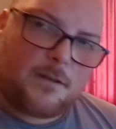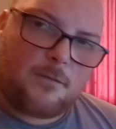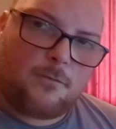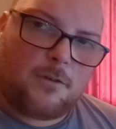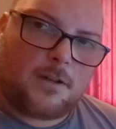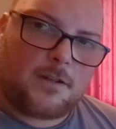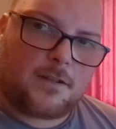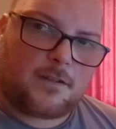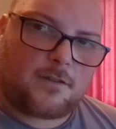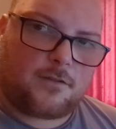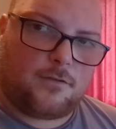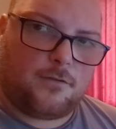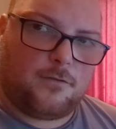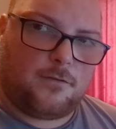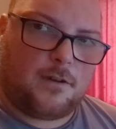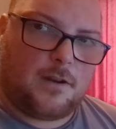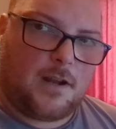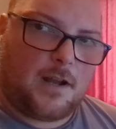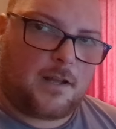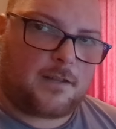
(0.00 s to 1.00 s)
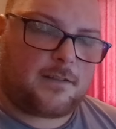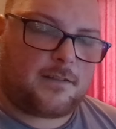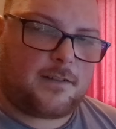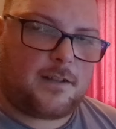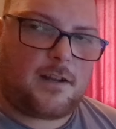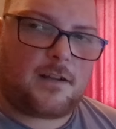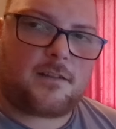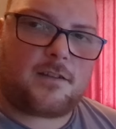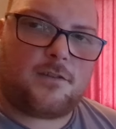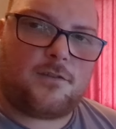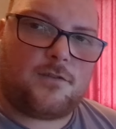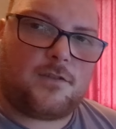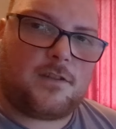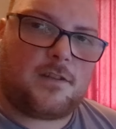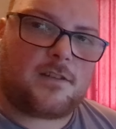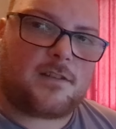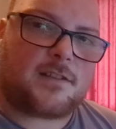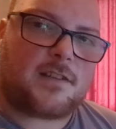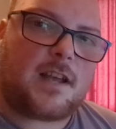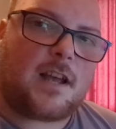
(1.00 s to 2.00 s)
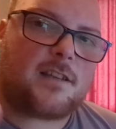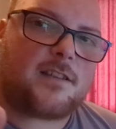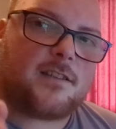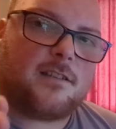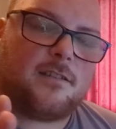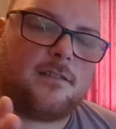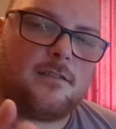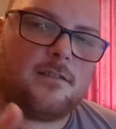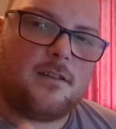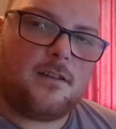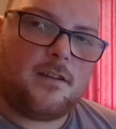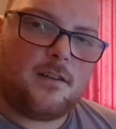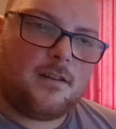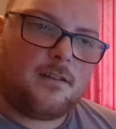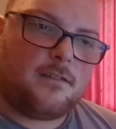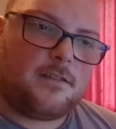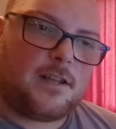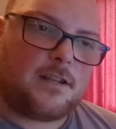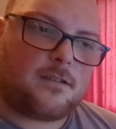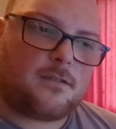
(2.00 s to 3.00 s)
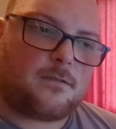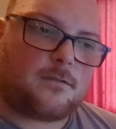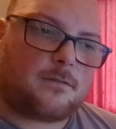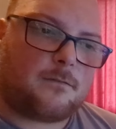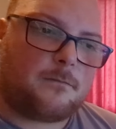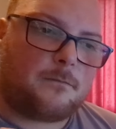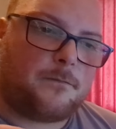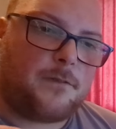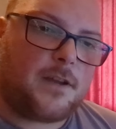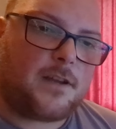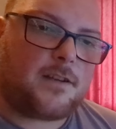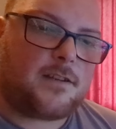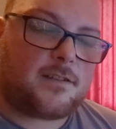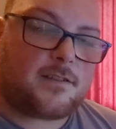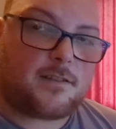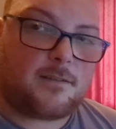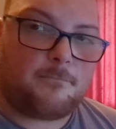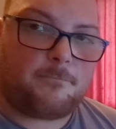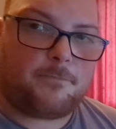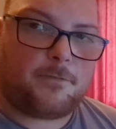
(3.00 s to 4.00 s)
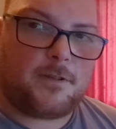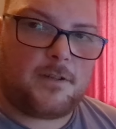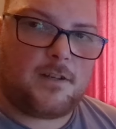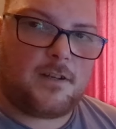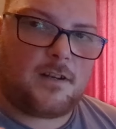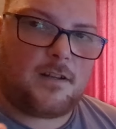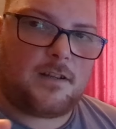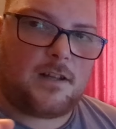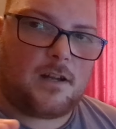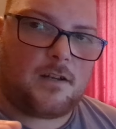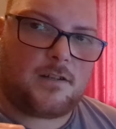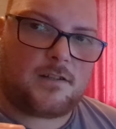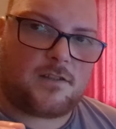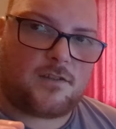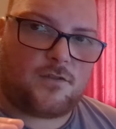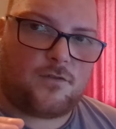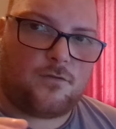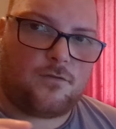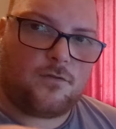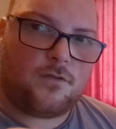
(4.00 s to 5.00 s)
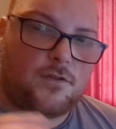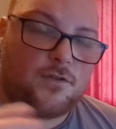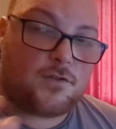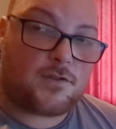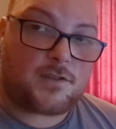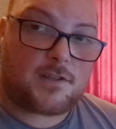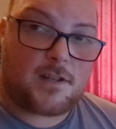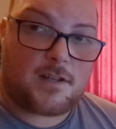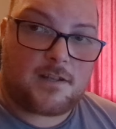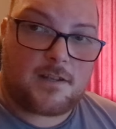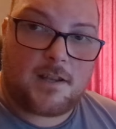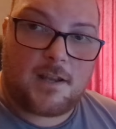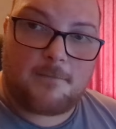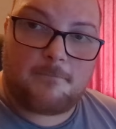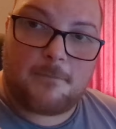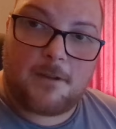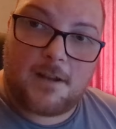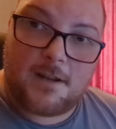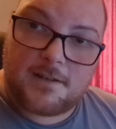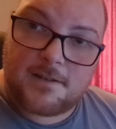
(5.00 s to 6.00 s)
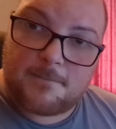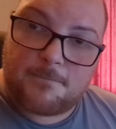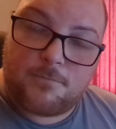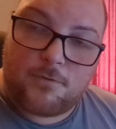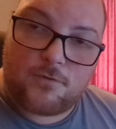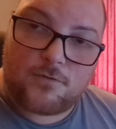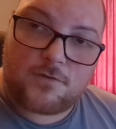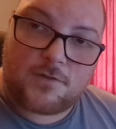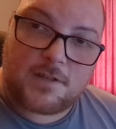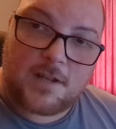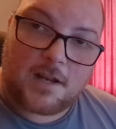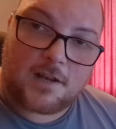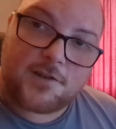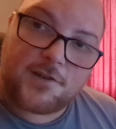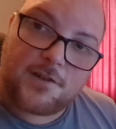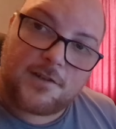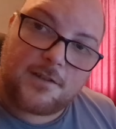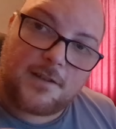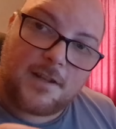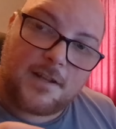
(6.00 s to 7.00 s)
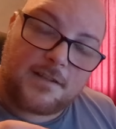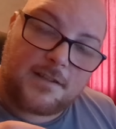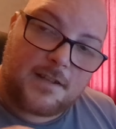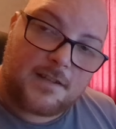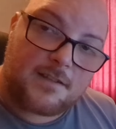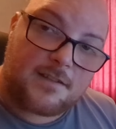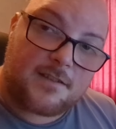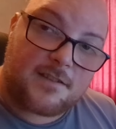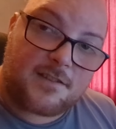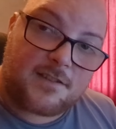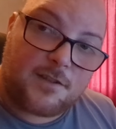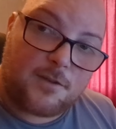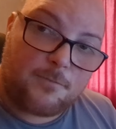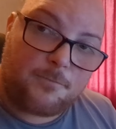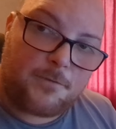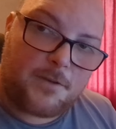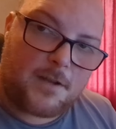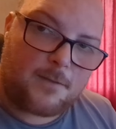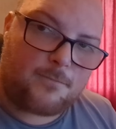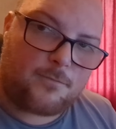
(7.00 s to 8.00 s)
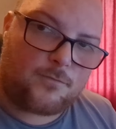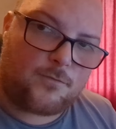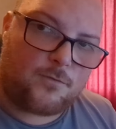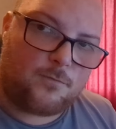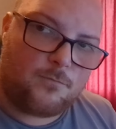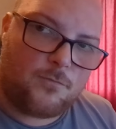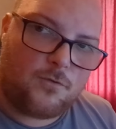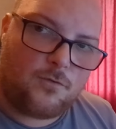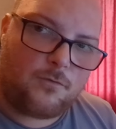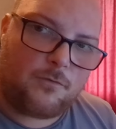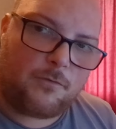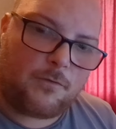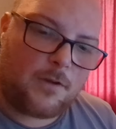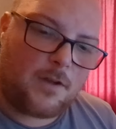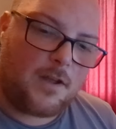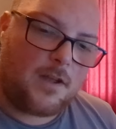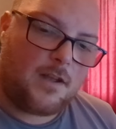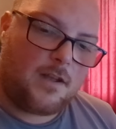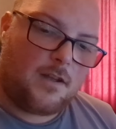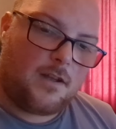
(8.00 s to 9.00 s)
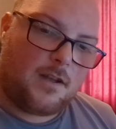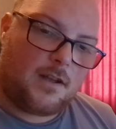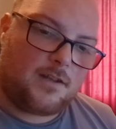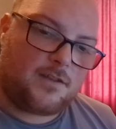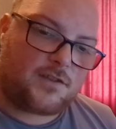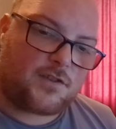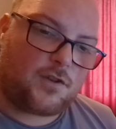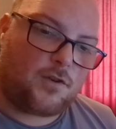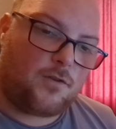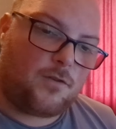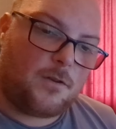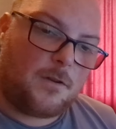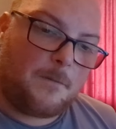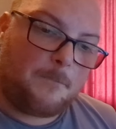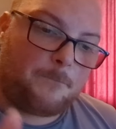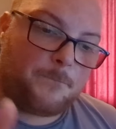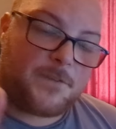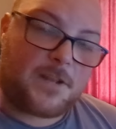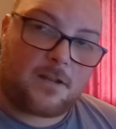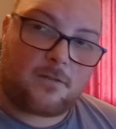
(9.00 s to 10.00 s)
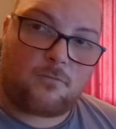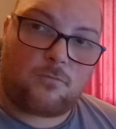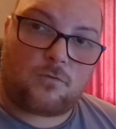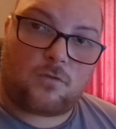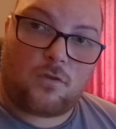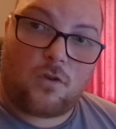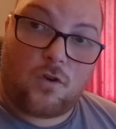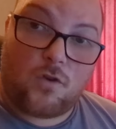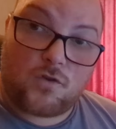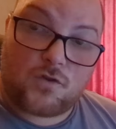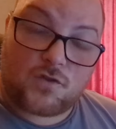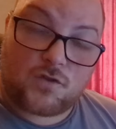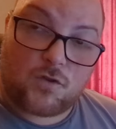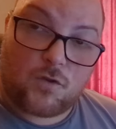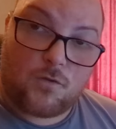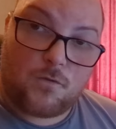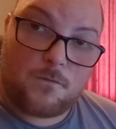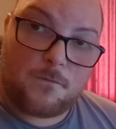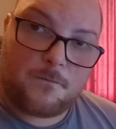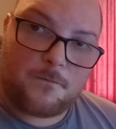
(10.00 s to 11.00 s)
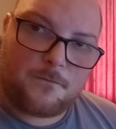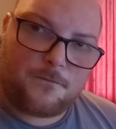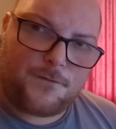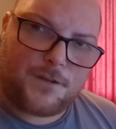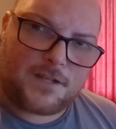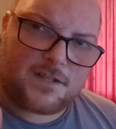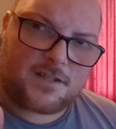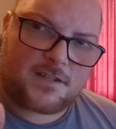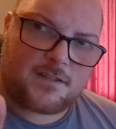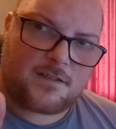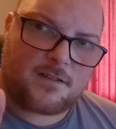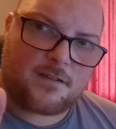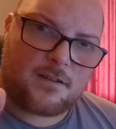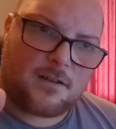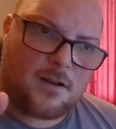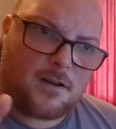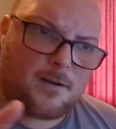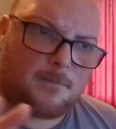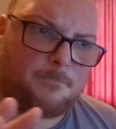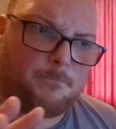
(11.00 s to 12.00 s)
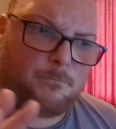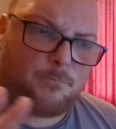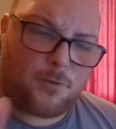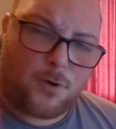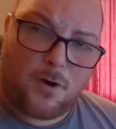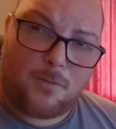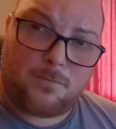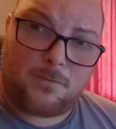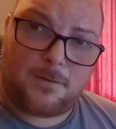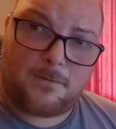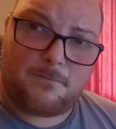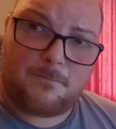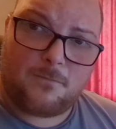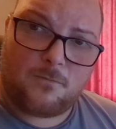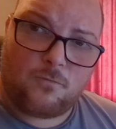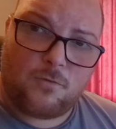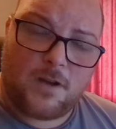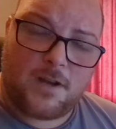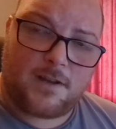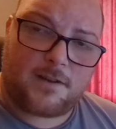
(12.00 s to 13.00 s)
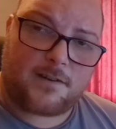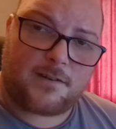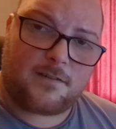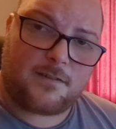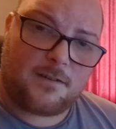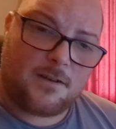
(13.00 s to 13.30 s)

they wanted to add that to the assassin, they could very simply allow it to use steady aim as a bonus action and then still be able to move. And so that would also fix a problem where